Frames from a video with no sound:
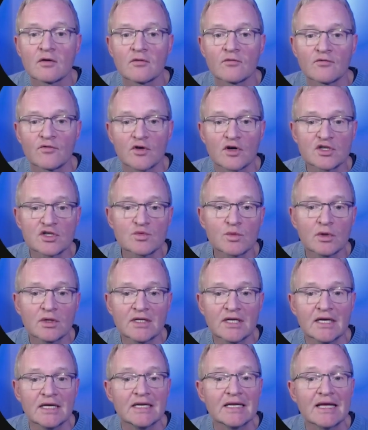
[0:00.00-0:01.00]
First, we'll
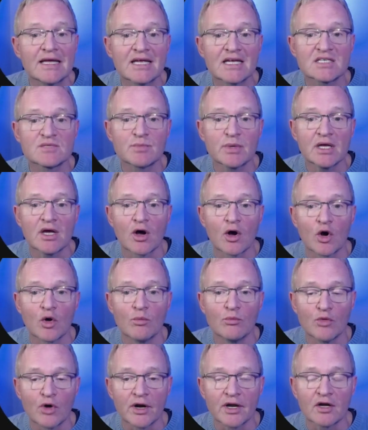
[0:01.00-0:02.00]
need ESP
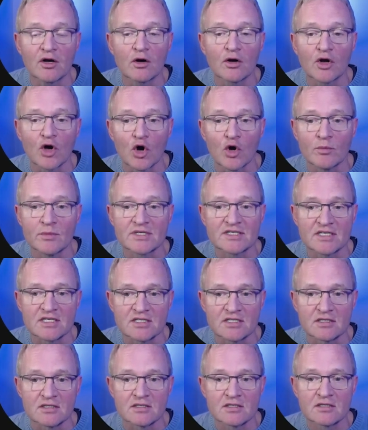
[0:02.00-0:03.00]
Home running on Home
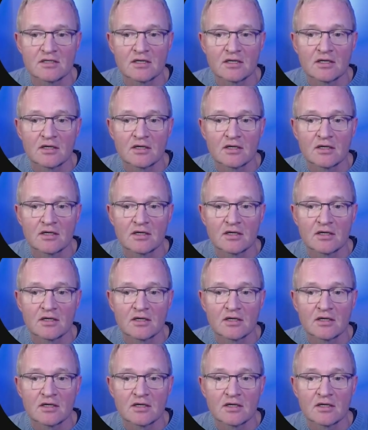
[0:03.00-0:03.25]
Assistant.